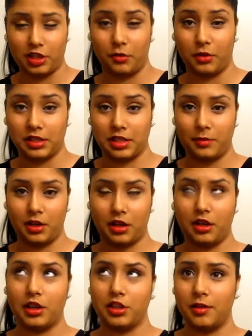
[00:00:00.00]
It was limited
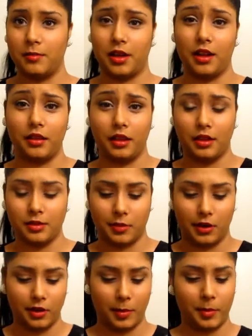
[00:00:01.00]
edition, but I think it's
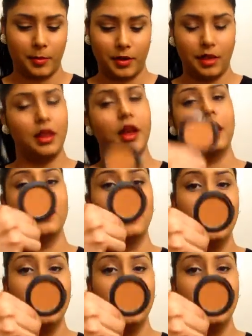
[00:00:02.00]
part of their permanent line.